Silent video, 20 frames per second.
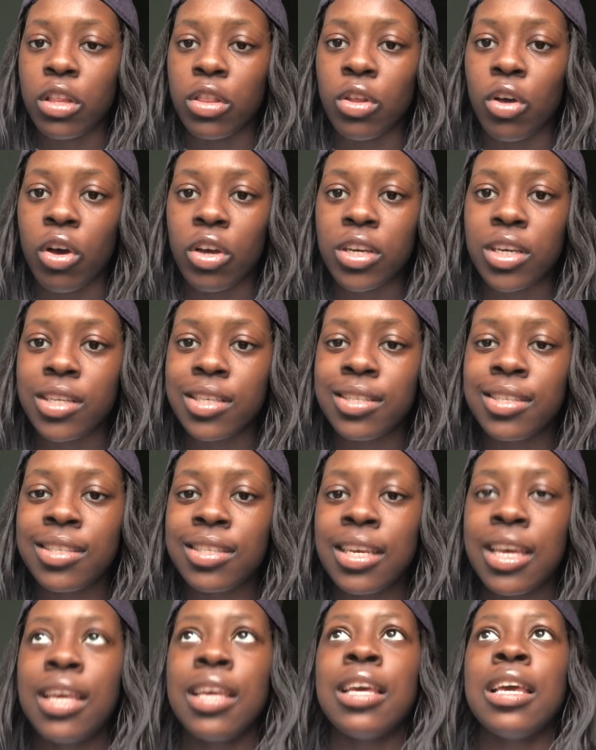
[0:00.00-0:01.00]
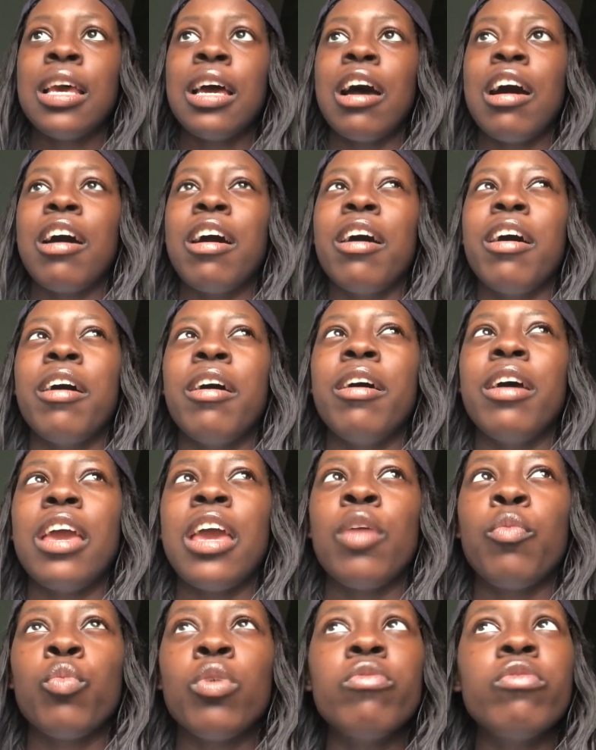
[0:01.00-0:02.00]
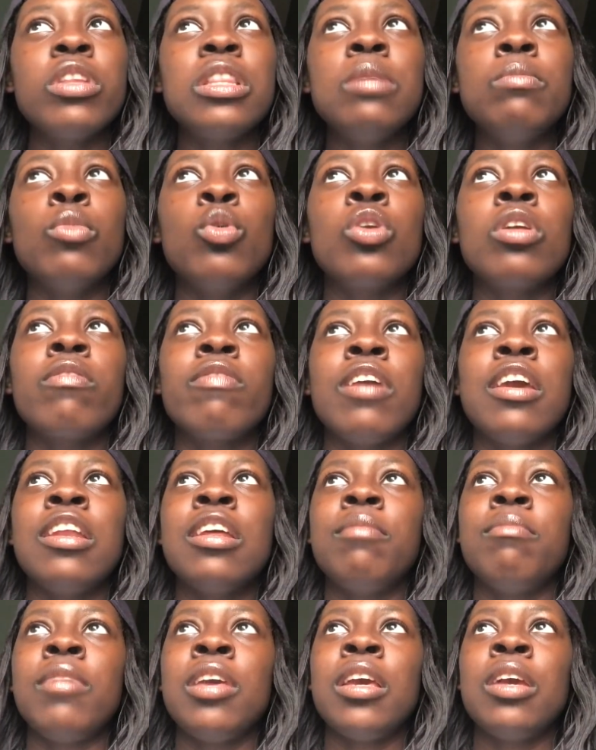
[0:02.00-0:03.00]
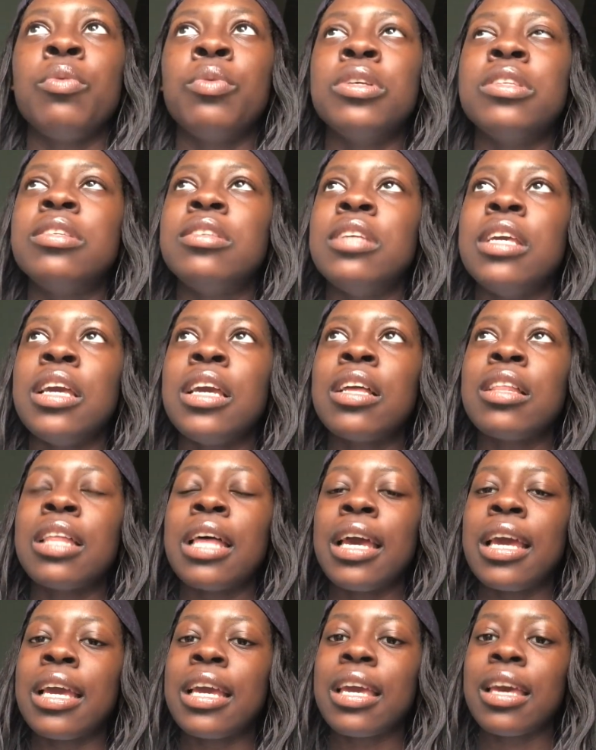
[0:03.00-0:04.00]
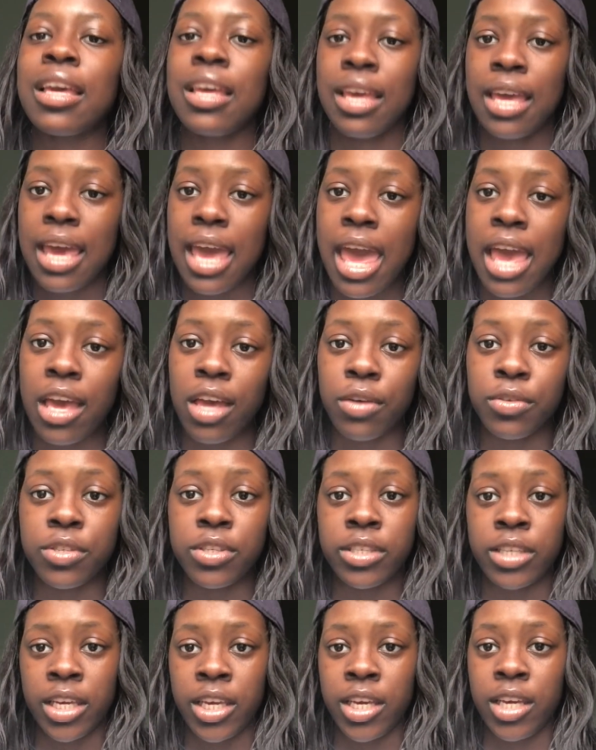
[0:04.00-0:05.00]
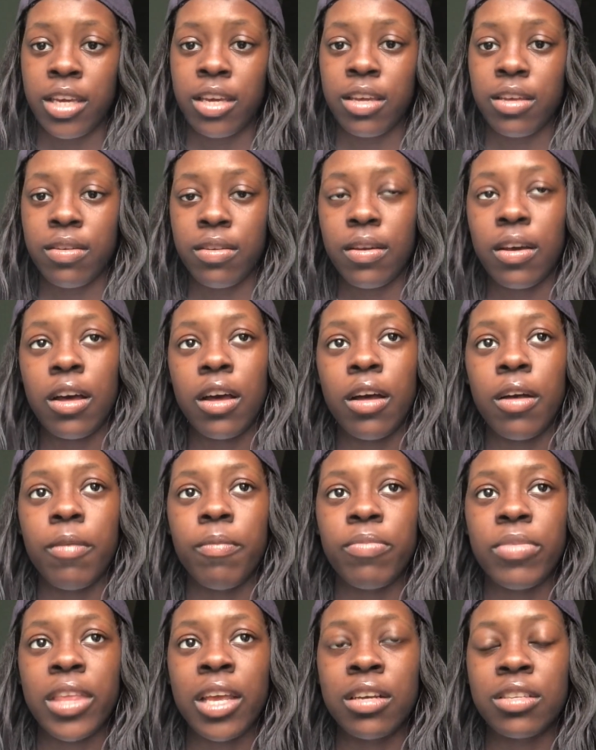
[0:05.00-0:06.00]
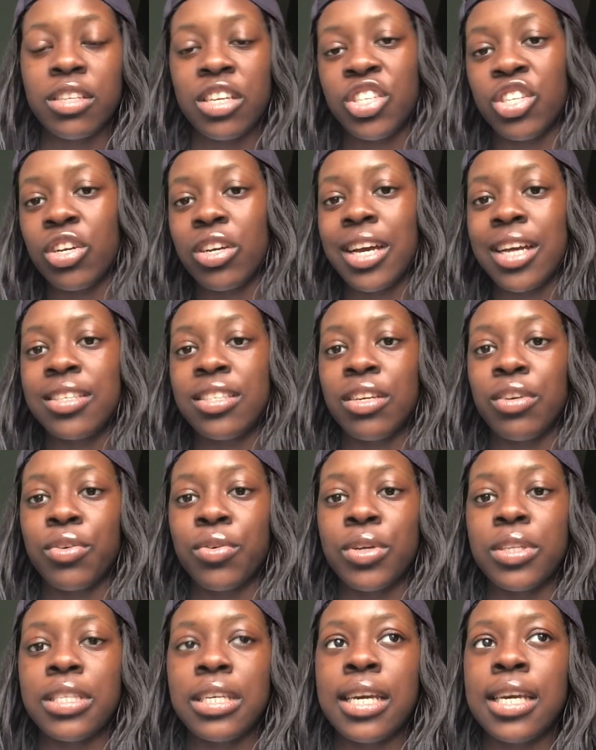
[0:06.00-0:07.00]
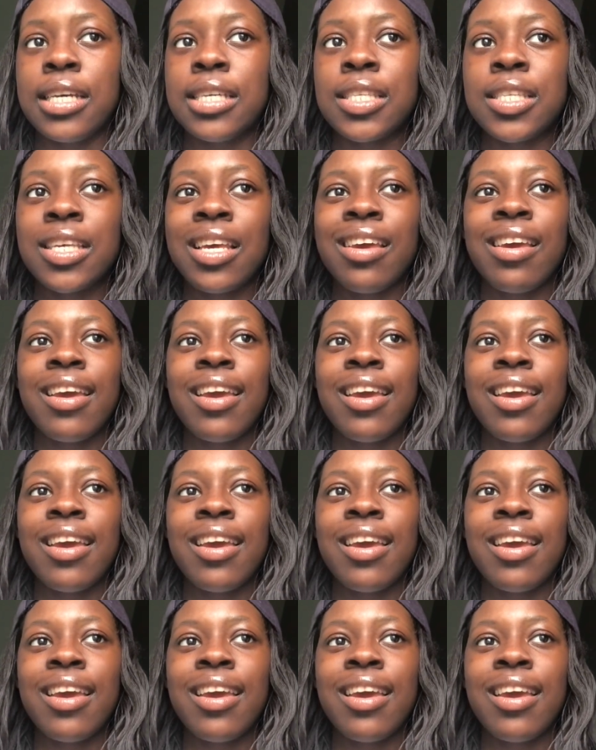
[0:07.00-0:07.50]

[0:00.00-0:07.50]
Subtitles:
longest. And what really motivated me was seeing like AOC, Alexandria Ocasio-Cortez,